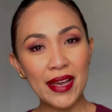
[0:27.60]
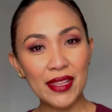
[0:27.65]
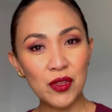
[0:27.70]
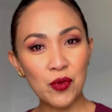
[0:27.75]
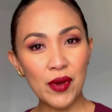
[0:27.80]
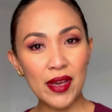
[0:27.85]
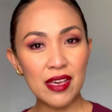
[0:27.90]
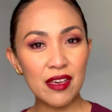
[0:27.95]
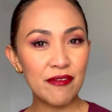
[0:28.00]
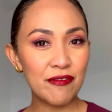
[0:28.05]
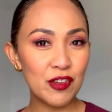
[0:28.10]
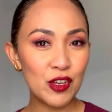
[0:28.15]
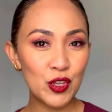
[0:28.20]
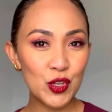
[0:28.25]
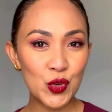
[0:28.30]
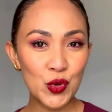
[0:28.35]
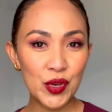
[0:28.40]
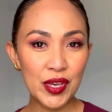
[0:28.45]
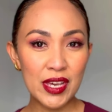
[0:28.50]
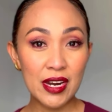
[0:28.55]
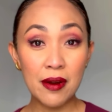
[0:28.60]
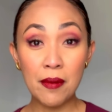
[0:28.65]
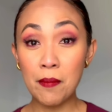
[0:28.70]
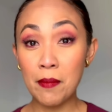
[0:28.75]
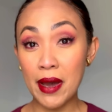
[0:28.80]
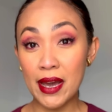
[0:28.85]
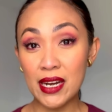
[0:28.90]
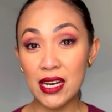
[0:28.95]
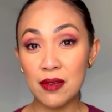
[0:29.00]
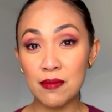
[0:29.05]
the way, if you're new here,
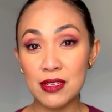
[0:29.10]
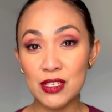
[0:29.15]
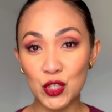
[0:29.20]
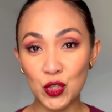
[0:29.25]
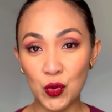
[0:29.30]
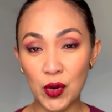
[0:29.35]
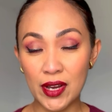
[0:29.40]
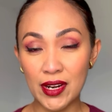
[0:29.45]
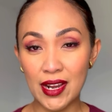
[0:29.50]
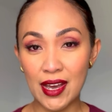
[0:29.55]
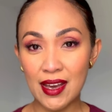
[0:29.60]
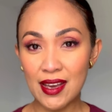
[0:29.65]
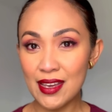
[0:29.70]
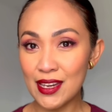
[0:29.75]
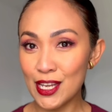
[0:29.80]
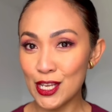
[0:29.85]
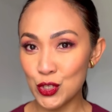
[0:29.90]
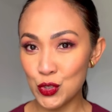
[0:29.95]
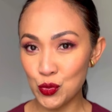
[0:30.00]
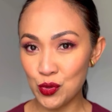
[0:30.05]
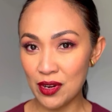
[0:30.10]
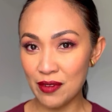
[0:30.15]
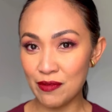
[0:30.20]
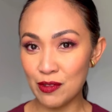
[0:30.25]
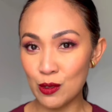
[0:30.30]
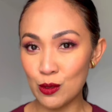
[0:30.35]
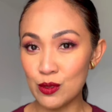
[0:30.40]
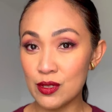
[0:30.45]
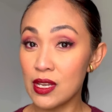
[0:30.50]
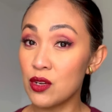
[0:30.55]
my name is Joanna and I do
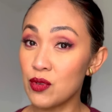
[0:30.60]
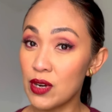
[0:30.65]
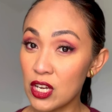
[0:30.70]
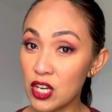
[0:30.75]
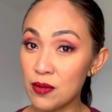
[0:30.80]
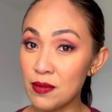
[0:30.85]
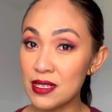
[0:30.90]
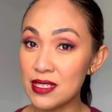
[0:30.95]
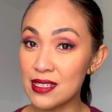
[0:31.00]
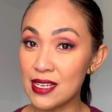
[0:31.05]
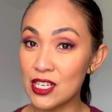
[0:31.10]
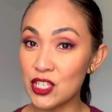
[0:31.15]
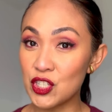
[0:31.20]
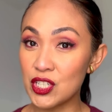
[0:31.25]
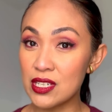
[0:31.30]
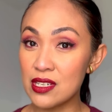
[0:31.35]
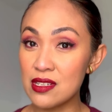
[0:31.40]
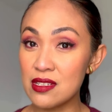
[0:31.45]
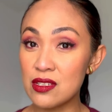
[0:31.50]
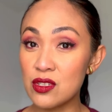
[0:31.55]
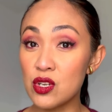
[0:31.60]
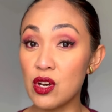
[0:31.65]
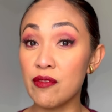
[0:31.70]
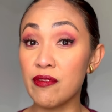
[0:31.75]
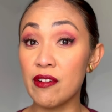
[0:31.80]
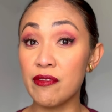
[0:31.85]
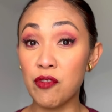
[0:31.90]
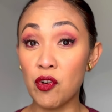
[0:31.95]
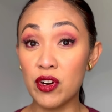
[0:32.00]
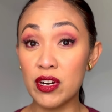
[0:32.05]
reviews and recommendations of
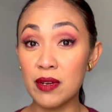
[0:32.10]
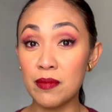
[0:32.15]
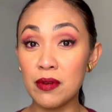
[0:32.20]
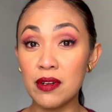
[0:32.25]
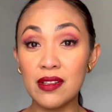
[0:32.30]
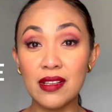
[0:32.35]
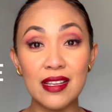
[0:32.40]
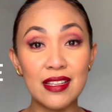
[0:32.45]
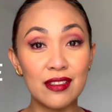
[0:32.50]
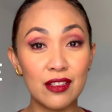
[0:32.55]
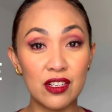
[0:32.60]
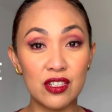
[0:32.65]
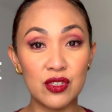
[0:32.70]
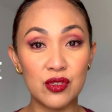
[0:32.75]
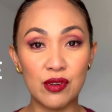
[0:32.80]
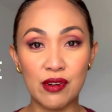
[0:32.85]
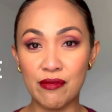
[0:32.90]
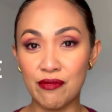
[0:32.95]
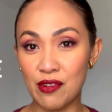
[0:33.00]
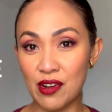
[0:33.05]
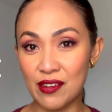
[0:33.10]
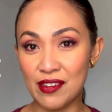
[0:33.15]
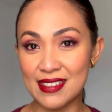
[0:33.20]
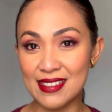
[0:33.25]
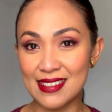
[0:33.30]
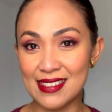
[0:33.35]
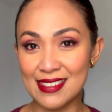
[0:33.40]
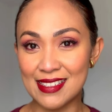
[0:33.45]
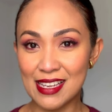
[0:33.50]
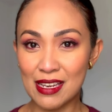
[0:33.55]
affordable and luxury
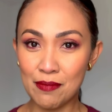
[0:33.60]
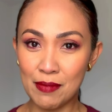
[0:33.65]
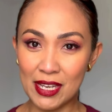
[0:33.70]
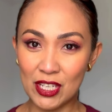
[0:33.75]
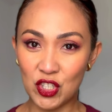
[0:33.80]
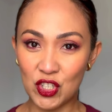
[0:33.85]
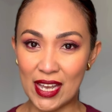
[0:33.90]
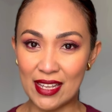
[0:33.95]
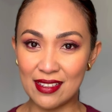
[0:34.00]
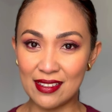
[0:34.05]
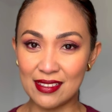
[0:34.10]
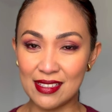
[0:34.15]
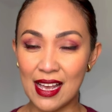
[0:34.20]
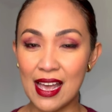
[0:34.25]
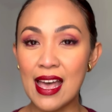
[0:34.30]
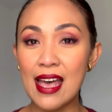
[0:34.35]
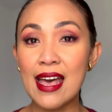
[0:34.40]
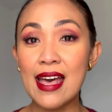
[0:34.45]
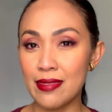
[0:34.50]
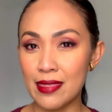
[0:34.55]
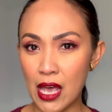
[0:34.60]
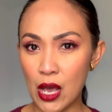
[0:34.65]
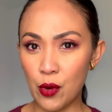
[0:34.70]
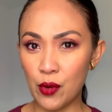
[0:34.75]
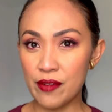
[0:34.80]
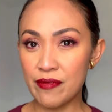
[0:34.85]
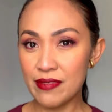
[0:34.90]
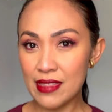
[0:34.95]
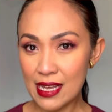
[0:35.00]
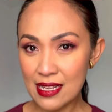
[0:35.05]
fragrances in my channel. Now,
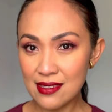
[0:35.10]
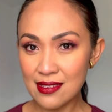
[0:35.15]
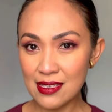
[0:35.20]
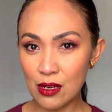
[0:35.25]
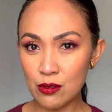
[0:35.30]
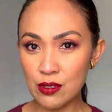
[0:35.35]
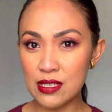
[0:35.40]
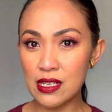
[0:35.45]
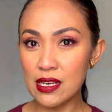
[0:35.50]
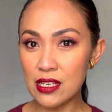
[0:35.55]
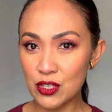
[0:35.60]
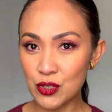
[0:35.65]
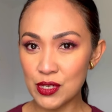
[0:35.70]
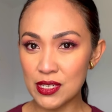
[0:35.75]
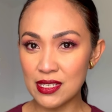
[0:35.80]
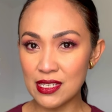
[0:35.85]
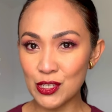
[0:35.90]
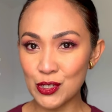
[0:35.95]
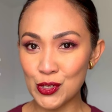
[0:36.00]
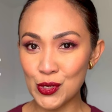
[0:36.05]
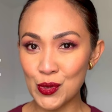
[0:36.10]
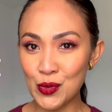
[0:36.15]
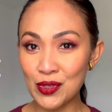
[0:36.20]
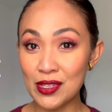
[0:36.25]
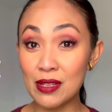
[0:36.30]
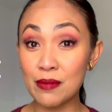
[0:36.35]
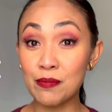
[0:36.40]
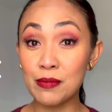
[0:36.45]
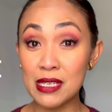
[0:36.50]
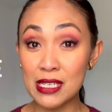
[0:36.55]
if that sounds interesting to you,
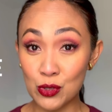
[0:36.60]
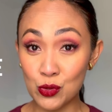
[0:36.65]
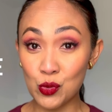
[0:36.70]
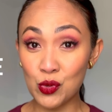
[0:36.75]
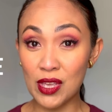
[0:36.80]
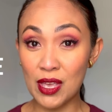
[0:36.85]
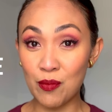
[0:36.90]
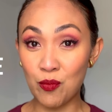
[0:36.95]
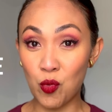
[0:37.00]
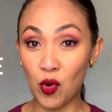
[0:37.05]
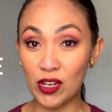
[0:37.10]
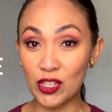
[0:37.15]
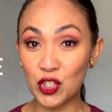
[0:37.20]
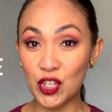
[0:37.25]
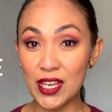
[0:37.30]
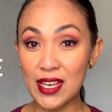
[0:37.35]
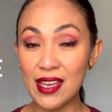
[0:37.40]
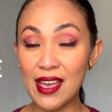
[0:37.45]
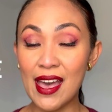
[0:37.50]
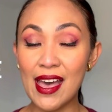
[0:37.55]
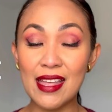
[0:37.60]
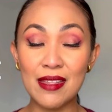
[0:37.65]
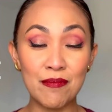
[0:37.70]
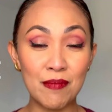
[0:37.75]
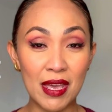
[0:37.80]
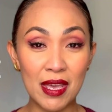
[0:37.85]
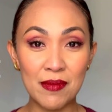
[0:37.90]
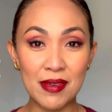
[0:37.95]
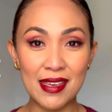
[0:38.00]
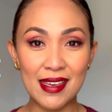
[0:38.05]
then please do keep watching and
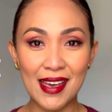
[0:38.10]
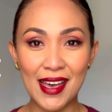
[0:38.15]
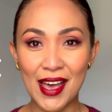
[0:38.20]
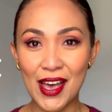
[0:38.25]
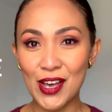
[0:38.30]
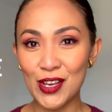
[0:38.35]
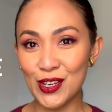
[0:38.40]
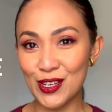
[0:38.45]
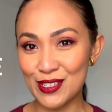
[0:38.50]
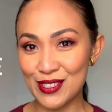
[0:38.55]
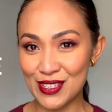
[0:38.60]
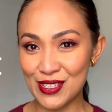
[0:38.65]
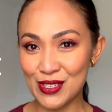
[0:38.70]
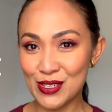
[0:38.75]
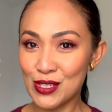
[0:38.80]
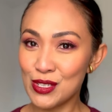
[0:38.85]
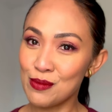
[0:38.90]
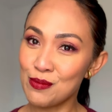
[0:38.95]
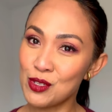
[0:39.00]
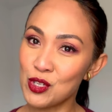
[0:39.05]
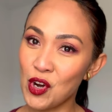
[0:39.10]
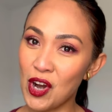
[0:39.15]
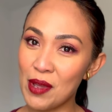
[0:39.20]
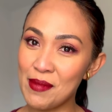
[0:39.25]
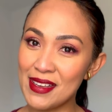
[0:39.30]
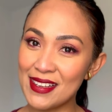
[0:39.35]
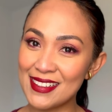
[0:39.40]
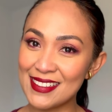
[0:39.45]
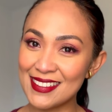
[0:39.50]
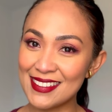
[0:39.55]
maybe consider
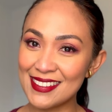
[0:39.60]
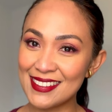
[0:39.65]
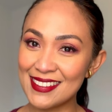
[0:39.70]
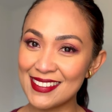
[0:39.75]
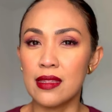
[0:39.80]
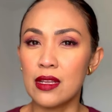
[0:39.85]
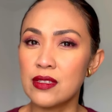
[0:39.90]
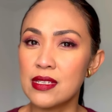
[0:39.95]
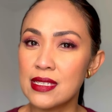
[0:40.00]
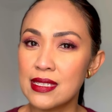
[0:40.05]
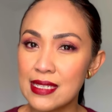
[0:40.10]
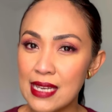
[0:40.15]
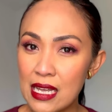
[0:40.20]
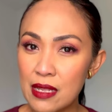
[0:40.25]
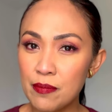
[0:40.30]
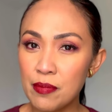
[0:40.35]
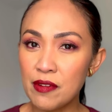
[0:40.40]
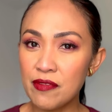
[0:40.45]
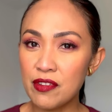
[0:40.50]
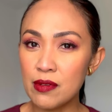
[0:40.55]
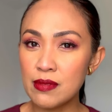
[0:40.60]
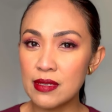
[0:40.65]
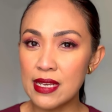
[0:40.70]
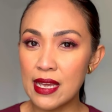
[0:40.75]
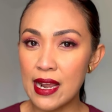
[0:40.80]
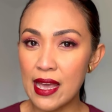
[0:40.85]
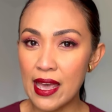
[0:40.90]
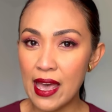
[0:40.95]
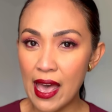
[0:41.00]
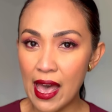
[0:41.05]
subscribing. Now, the ten perfumes
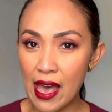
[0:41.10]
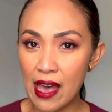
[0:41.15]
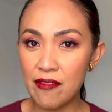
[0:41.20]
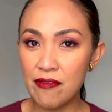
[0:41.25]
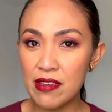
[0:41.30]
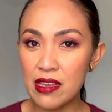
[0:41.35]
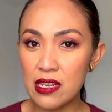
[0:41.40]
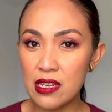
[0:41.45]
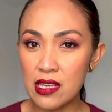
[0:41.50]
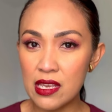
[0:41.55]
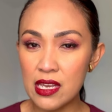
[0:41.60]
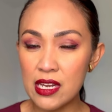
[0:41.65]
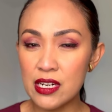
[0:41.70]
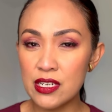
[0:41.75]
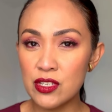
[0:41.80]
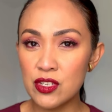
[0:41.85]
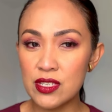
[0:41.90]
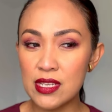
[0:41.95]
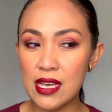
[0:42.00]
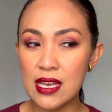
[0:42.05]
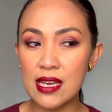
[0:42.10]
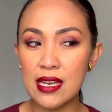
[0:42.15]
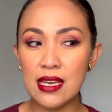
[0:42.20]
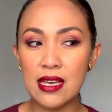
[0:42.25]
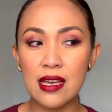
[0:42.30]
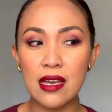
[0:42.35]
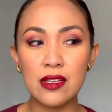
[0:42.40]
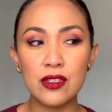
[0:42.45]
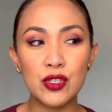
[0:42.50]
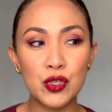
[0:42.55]
that I have in here
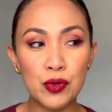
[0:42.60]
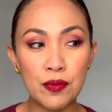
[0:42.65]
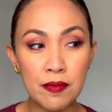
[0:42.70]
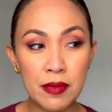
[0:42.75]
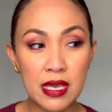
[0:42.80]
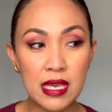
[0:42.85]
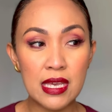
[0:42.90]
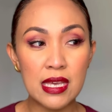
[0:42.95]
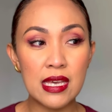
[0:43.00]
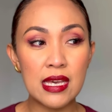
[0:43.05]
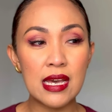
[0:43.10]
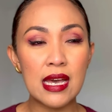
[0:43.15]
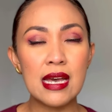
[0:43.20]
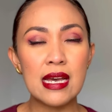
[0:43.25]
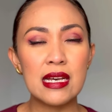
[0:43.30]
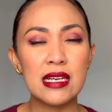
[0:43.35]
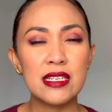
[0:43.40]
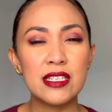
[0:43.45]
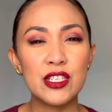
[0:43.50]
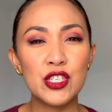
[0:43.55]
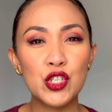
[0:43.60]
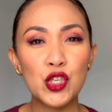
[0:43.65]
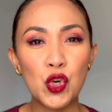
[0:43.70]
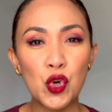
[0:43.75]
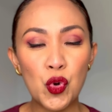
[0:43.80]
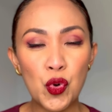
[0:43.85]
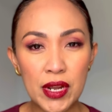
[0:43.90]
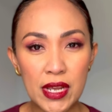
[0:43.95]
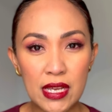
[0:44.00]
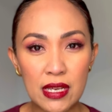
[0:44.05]
today, to me,
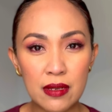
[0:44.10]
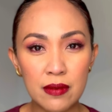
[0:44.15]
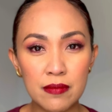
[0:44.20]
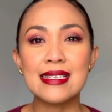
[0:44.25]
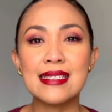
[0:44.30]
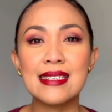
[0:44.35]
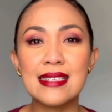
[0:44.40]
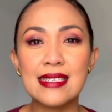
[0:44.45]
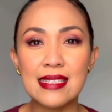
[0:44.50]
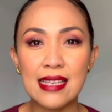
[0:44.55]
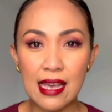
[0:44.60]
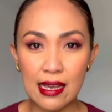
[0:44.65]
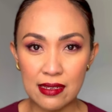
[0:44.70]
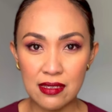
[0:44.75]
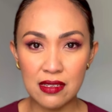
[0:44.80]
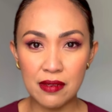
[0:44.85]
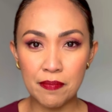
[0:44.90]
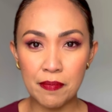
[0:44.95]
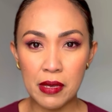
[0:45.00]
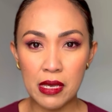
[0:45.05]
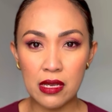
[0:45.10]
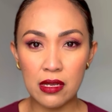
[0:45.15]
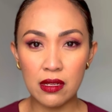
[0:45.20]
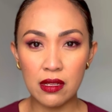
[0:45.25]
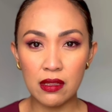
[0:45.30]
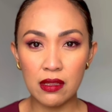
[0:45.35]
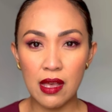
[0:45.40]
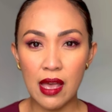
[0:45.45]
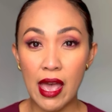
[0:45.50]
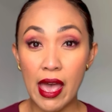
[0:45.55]
scream sex
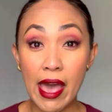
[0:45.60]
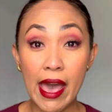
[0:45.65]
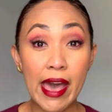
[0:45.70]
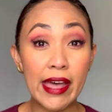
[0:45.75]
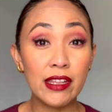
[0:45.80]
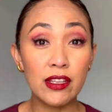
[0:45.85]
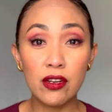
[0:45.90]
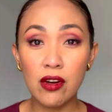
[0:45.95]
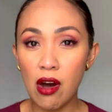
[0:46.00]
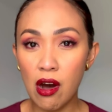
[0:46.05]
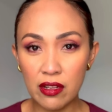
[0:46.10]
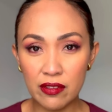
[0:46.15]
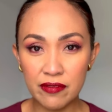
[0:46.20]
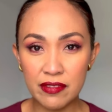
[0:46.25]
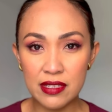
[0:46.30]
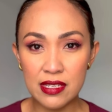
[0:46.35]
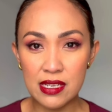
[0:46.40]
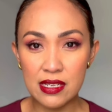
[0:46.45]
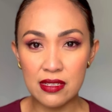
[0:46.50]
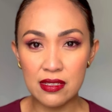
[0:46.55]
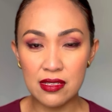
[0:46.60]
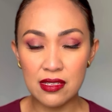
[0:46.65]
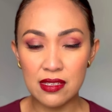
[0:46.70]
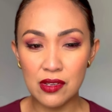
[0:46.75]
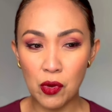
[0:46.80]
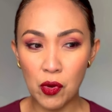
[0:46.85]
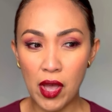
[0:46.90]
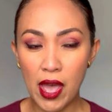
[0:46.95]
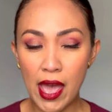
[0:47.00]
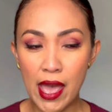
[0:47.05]
appeal and confidence,
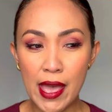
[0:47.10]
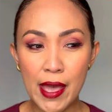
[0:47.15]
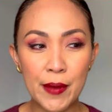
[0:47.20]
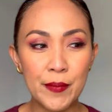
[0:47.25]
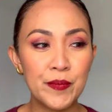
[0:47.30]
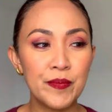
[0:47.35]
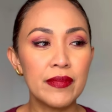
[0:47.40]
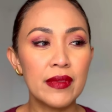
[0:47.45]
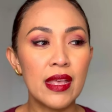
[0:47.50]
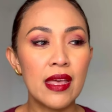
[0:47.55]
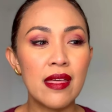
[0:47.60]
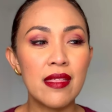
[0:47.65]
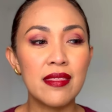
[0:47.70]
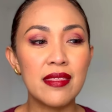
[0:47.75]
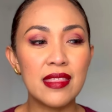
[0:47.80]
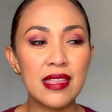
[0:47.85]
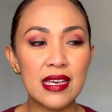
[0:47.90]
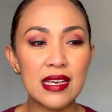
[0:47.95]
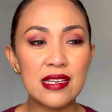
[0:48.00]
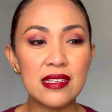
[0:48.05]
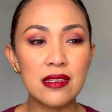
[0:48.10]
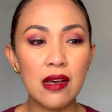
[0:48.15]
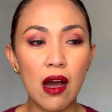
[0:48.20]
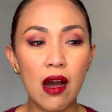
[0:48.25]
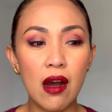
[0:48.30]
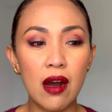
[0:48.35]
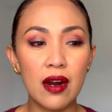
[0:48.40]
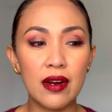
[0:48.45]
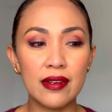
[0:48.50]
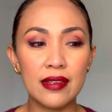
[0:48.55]
okay? These
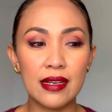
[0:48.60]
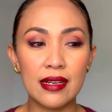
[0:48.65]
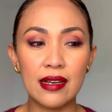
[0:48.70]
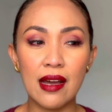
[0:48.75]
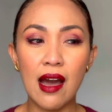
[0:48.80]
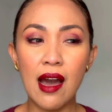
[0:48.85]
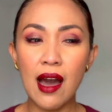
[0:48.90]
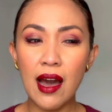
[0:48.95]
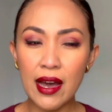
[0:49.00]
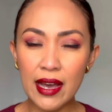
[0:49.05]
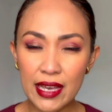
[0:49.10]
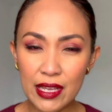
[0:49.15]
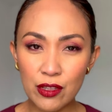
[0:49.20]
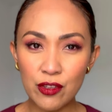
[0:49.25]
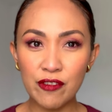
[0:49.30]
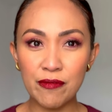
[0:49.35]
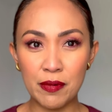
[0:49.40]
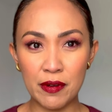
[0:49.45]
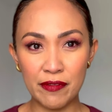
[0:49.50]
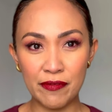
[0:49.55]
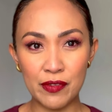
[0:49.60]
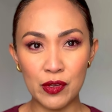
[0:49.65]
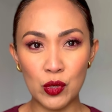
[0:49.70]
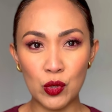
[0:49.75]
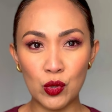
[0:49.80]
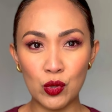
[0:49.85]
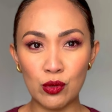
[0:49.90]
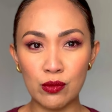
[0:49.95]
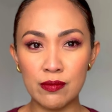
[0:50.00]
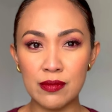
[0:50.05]
are the kind of
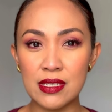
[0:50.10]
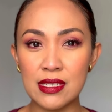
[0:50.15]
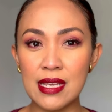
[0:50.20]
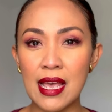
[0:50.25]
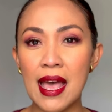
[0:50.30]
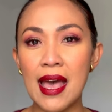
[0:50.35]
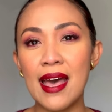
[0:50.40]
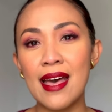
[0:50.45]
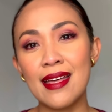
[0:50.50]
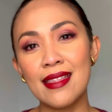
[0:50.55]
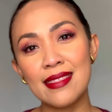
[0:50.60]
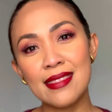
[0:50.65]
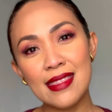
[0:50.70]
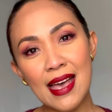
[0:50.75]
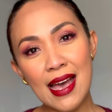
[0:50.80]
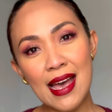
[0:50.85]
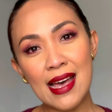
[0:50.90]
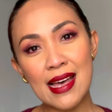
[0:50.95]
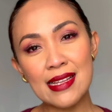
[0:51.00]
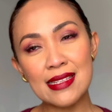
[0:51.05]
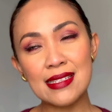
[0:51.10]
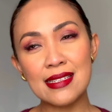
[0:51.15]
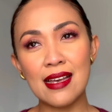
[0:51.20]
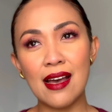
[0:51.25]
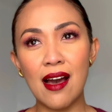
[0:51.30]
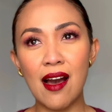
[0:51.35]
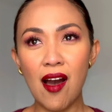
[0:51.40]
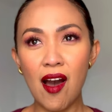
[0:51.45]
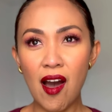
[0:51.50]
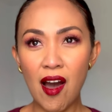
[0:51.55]
perfumes that
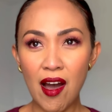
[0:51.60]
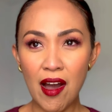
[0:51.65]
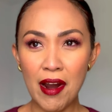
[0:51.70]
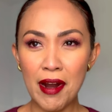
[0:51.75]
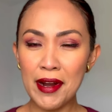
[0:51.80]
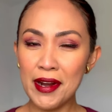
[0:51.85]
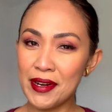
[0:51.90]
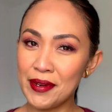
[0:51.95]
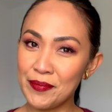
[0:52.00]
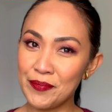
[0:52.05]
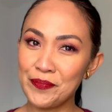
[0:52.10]
are